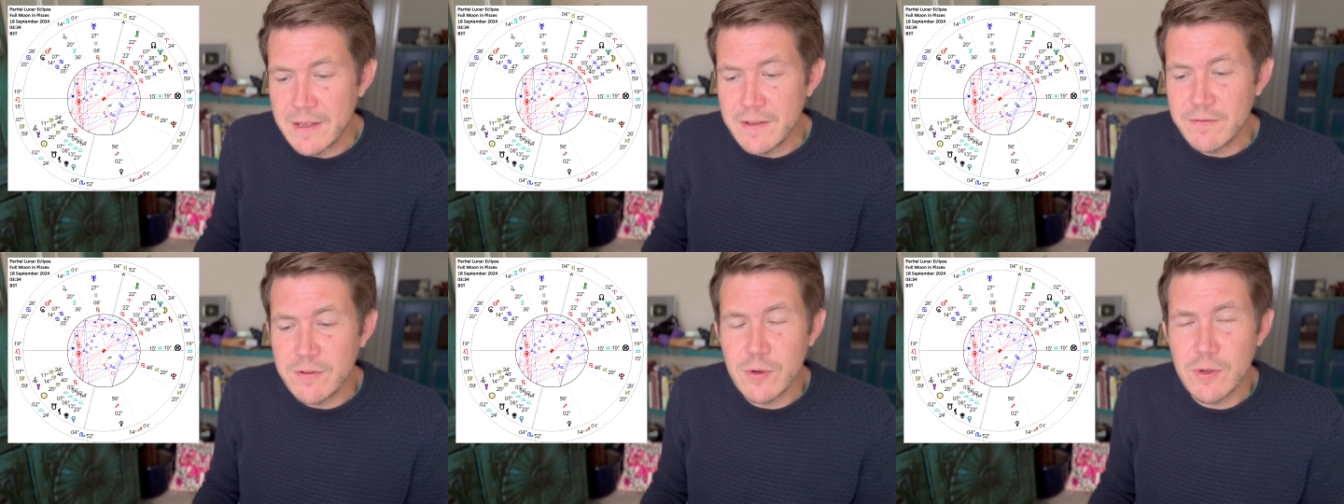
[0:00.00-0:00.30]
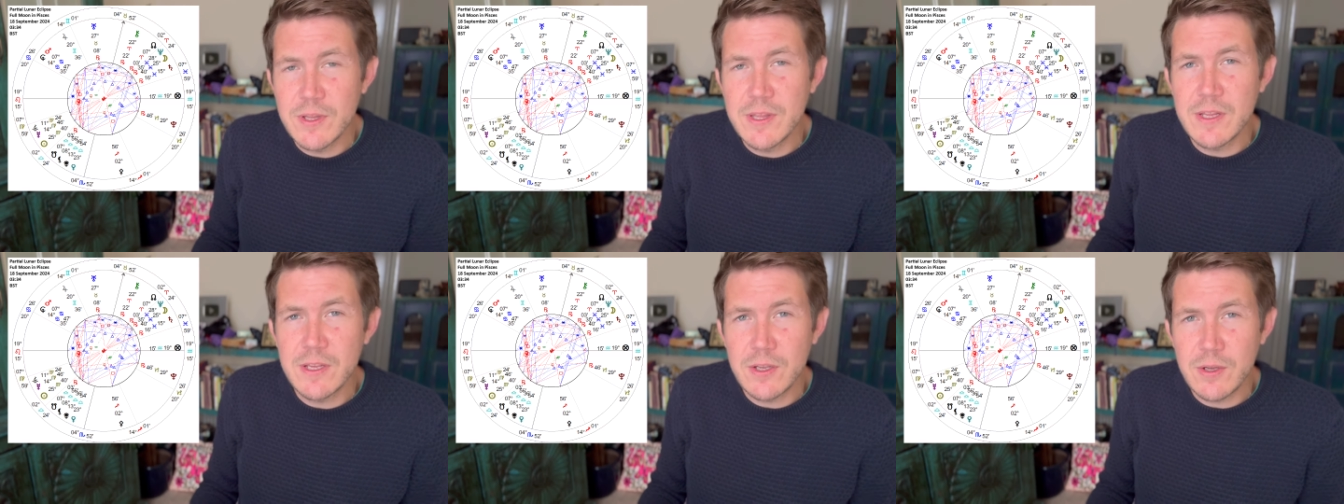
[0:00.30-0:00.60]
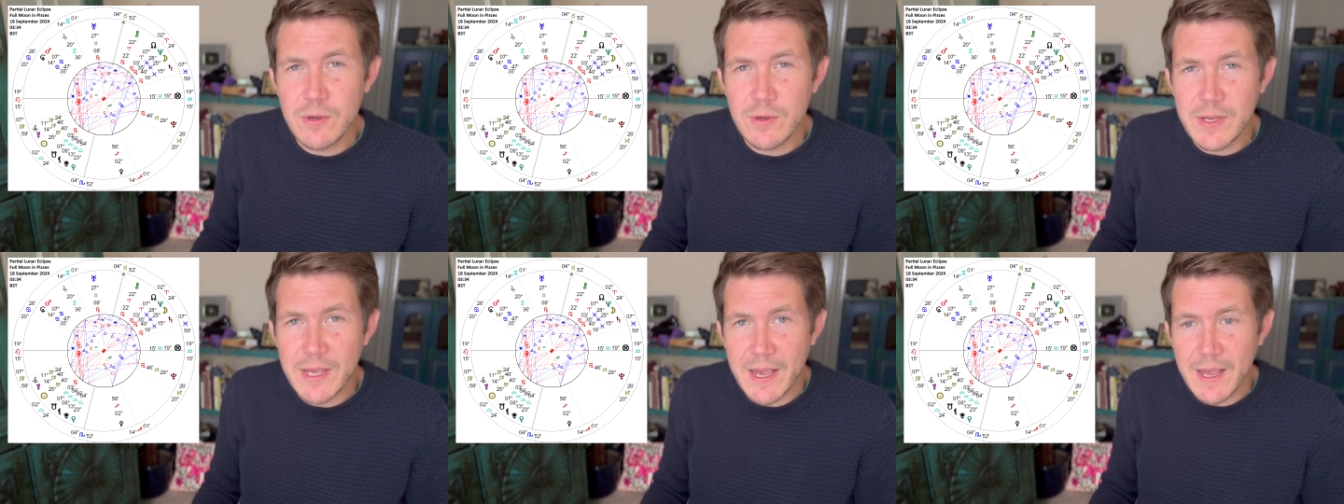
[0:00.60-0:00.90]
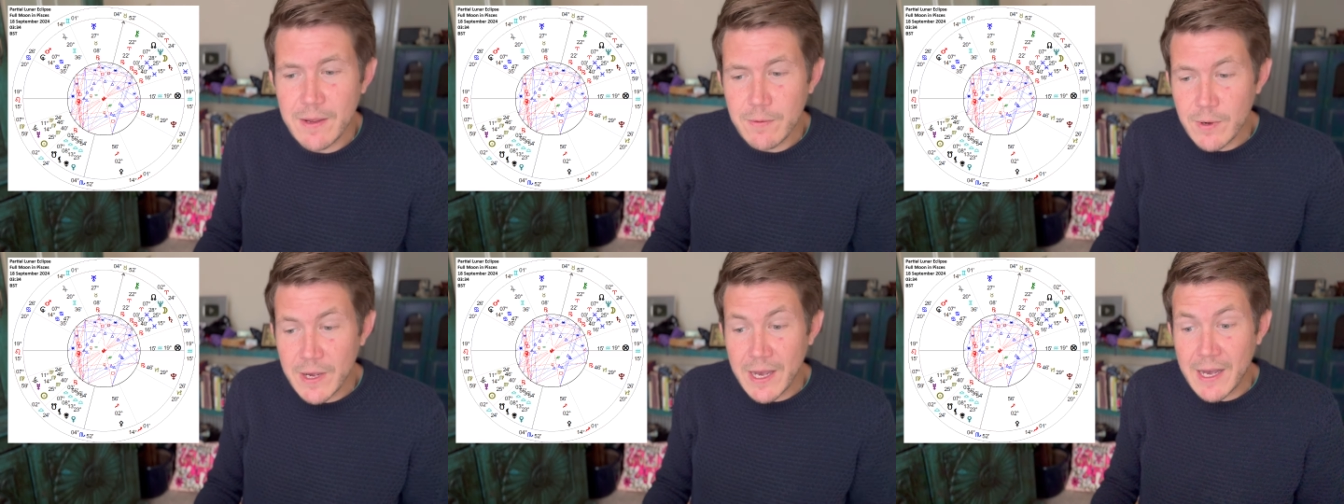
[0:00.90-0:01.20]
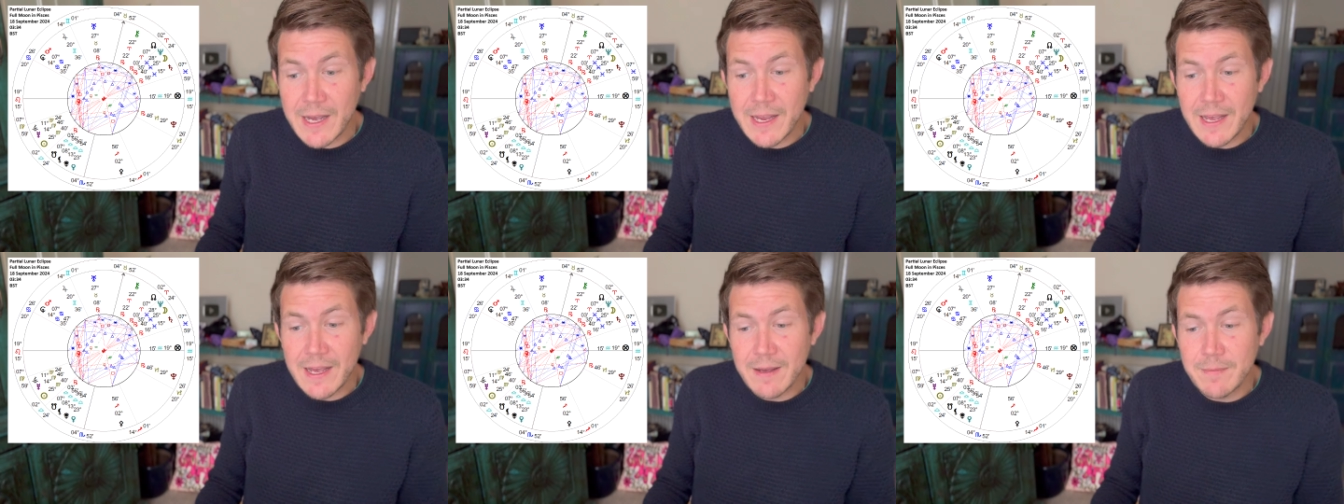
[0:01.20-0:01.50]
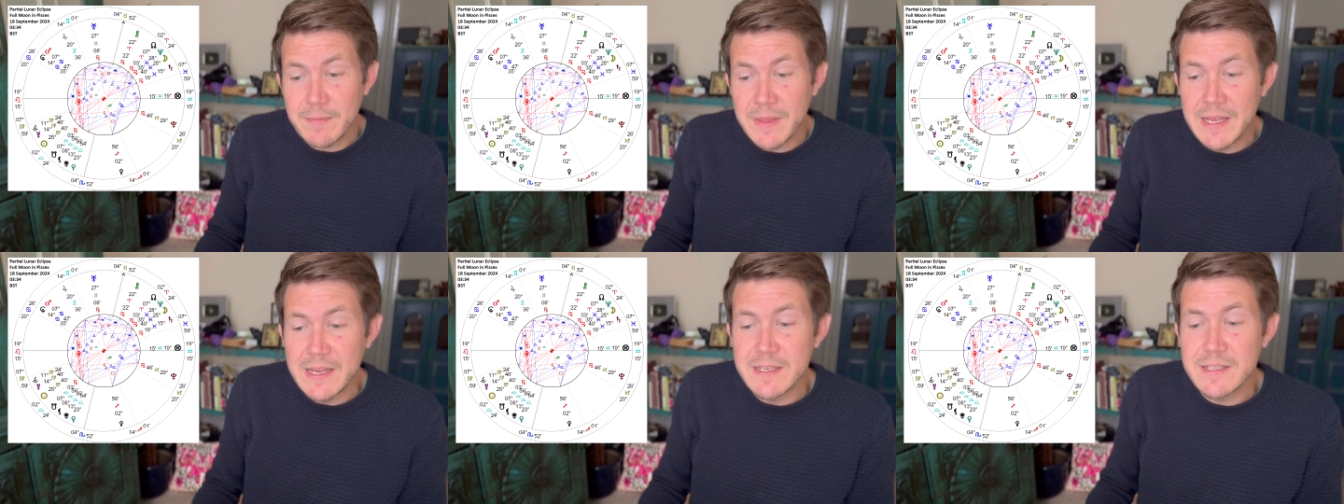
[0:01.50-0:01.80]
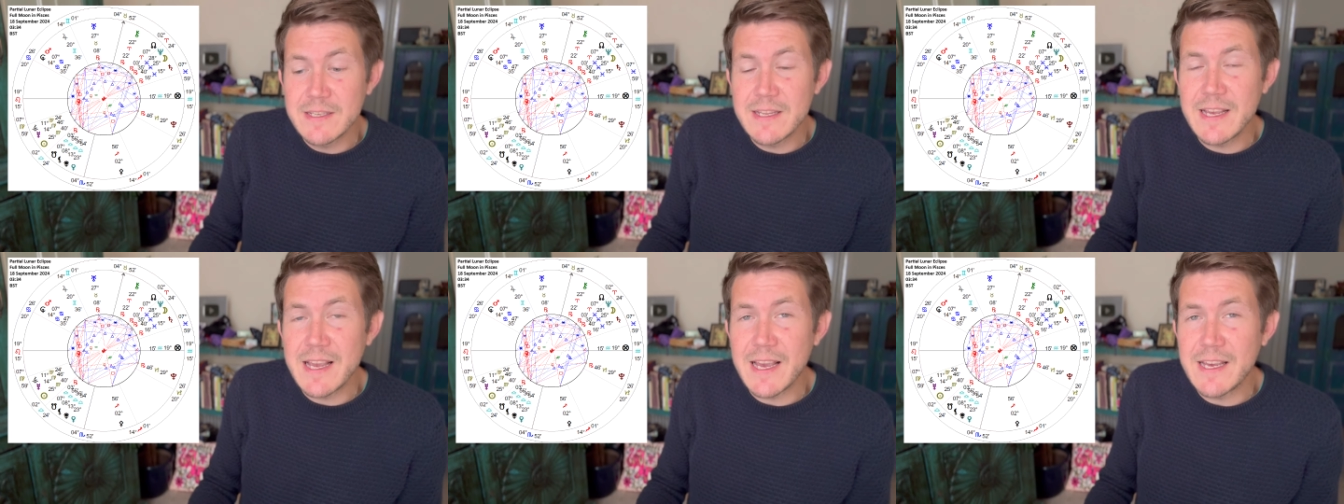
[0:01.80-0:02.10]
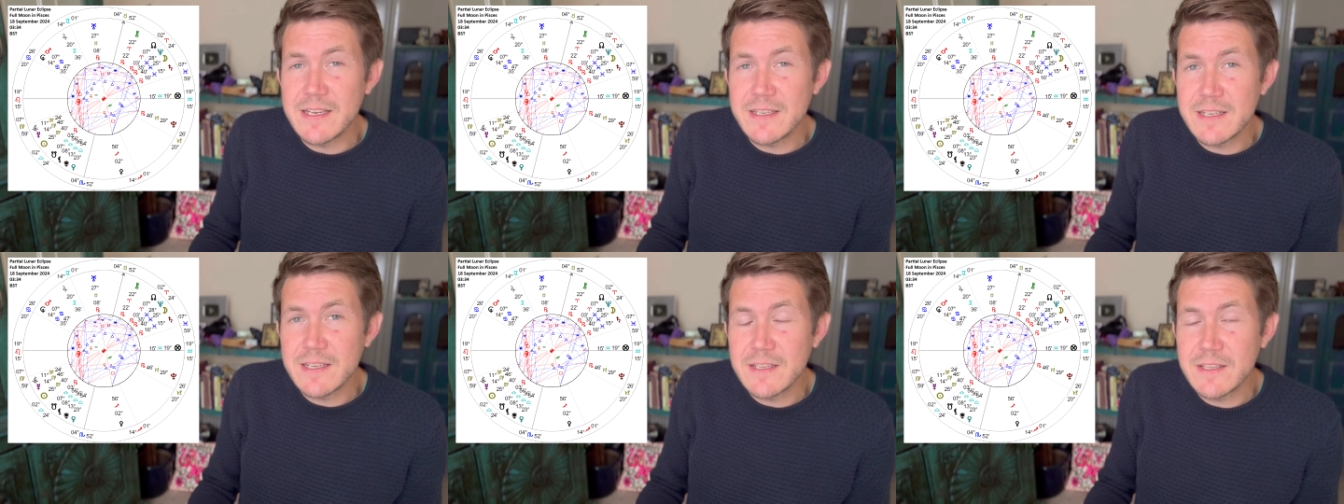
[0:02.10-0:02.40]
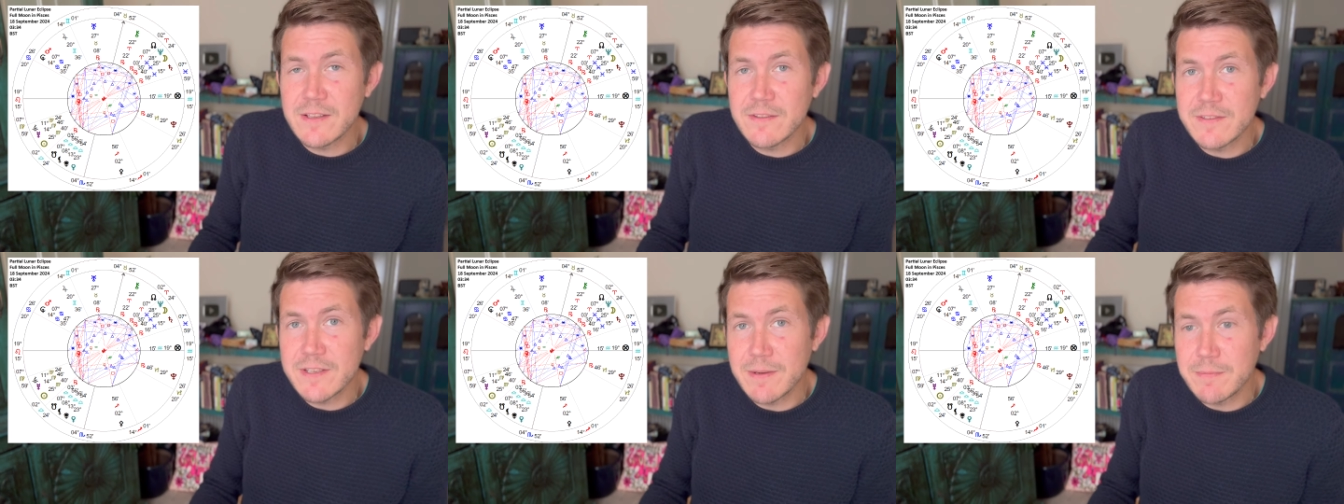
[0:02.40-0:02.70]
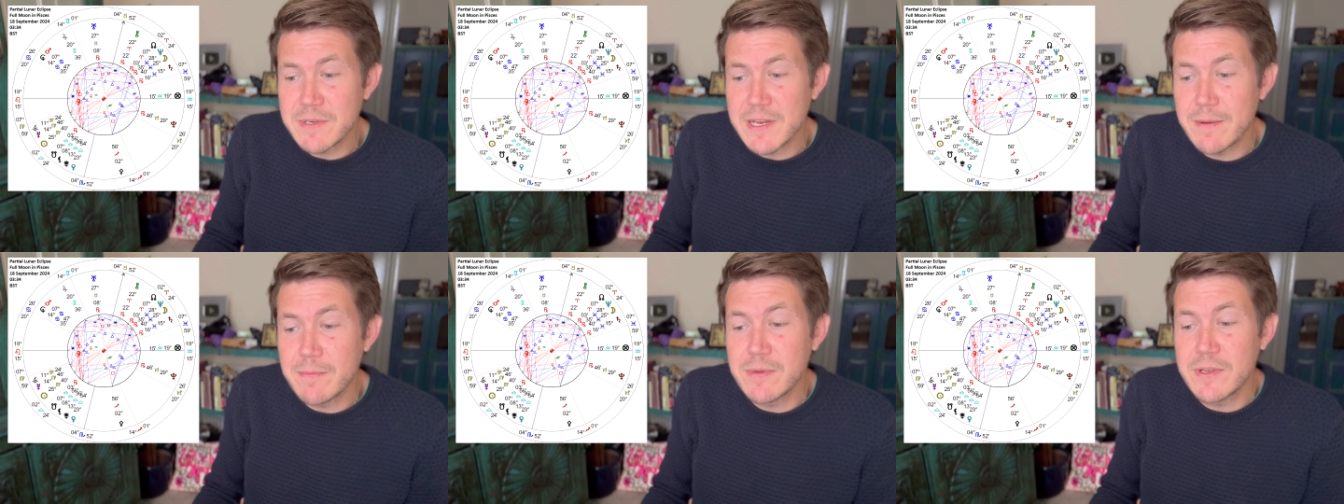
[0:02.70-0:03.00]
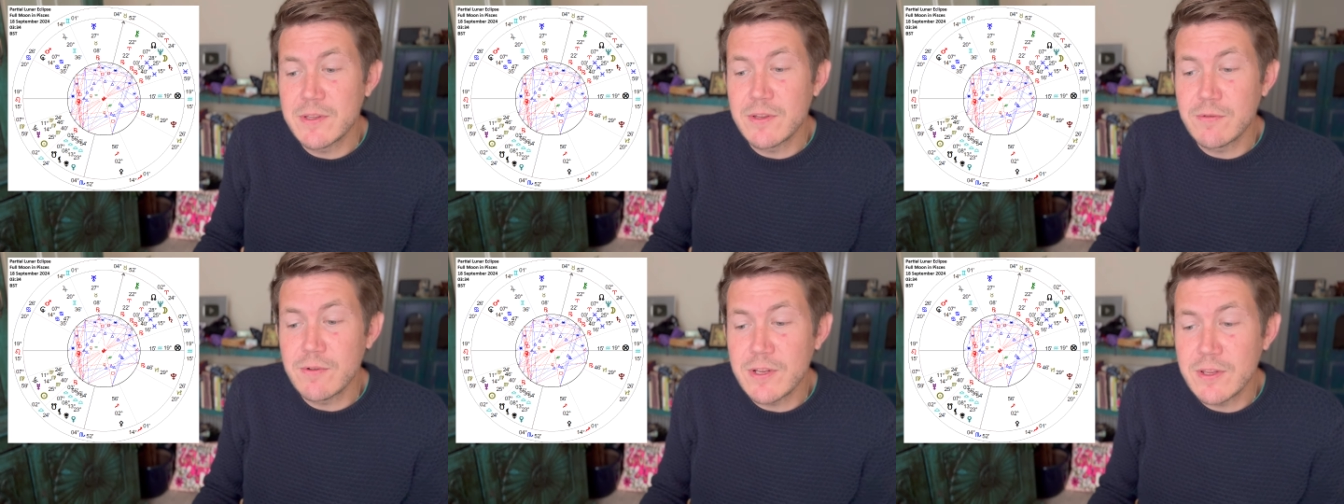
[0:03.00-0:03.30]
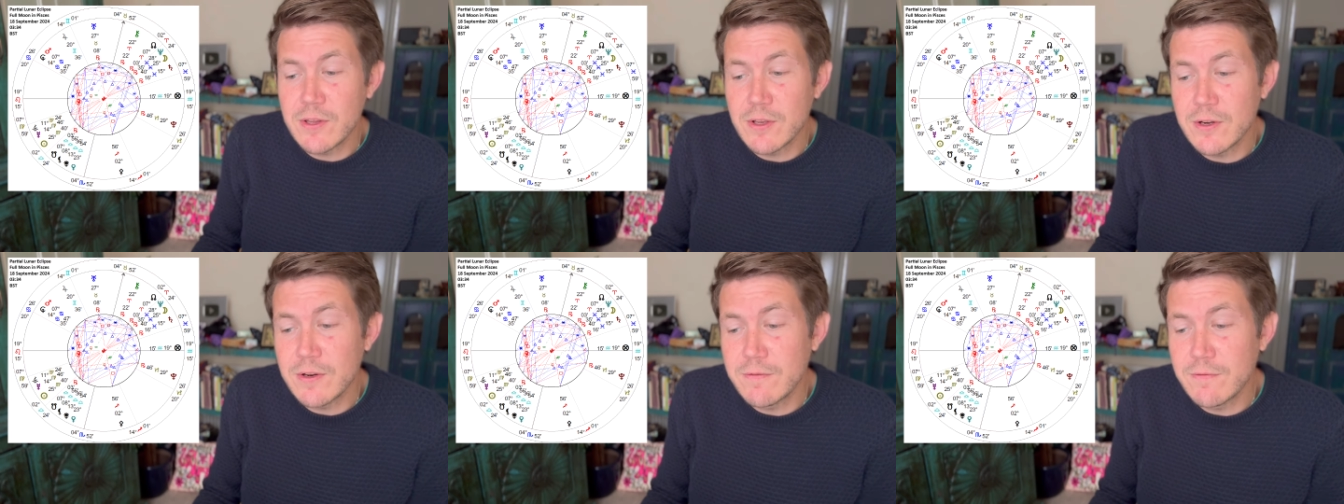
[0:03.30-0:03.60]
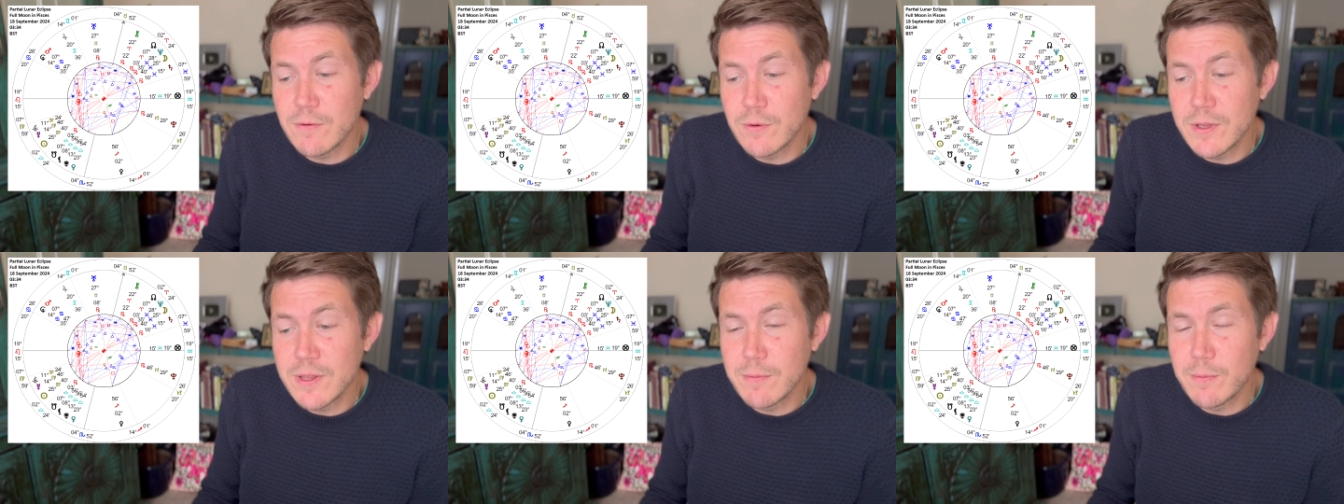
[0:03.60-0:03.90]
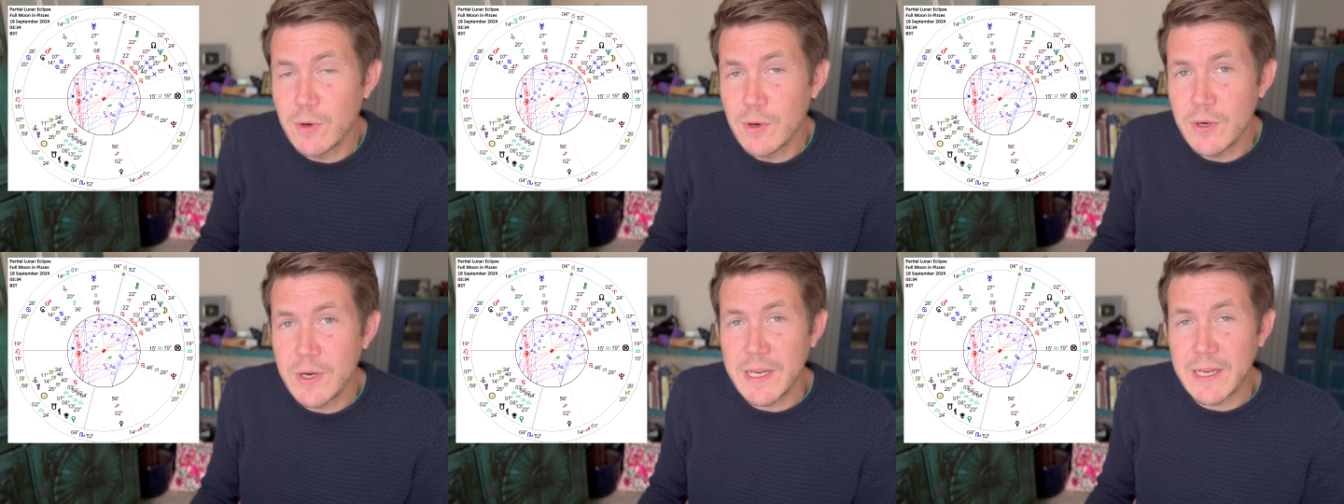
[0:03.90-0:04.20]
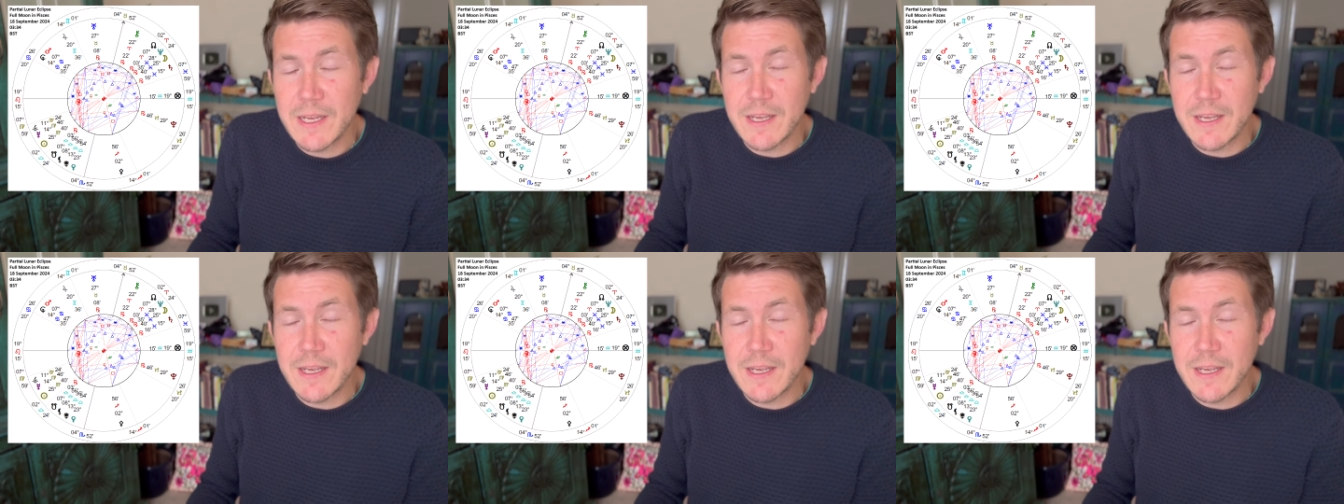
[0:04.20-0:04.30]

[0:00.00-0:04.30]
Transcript: If you're in the UK, where I am, it's the 18th of September, 3.34 in the morning.